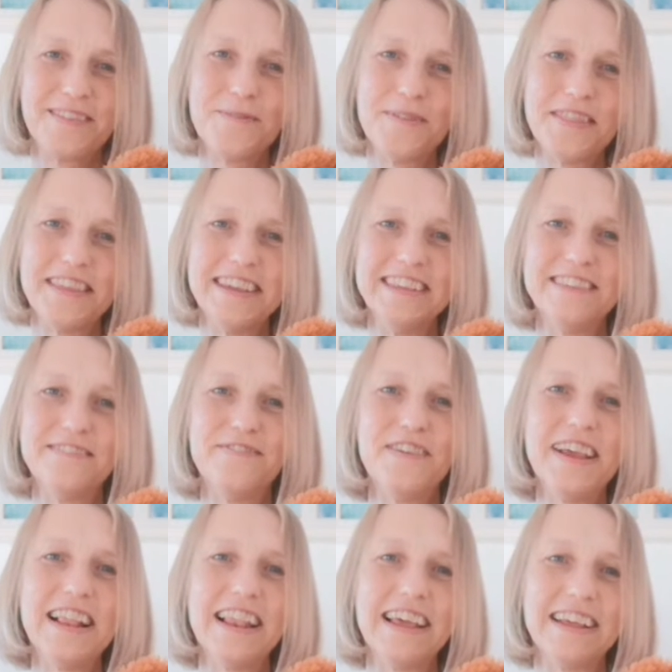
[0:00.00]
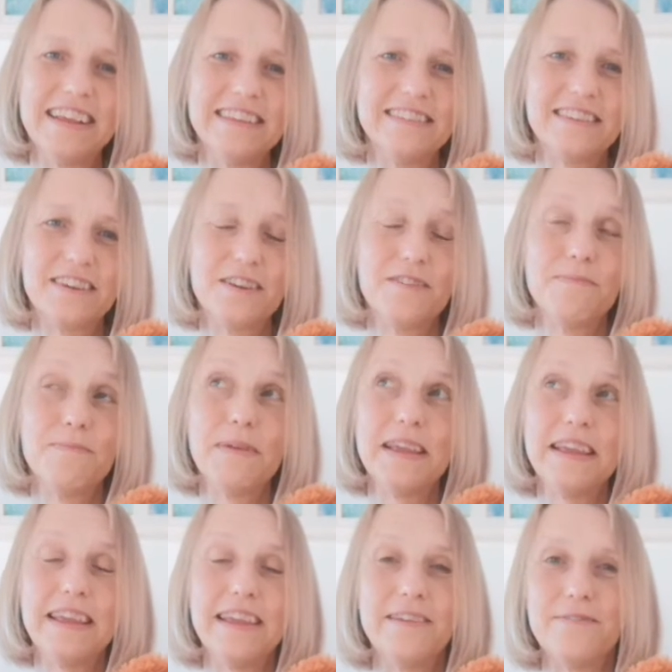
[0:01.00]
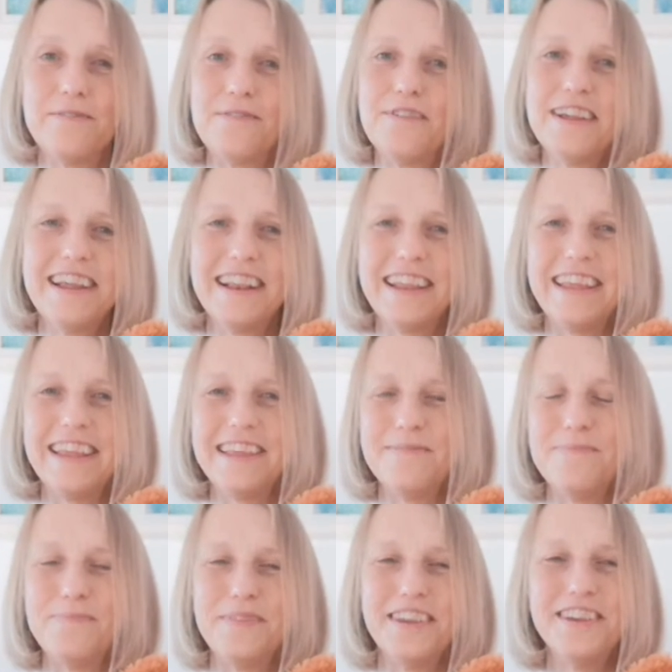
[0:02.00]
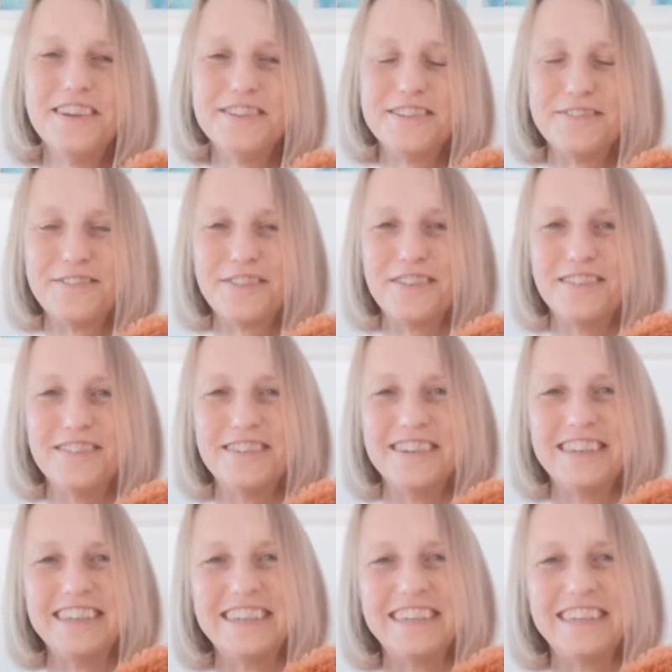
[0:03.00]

with these feelings can be really beautiful.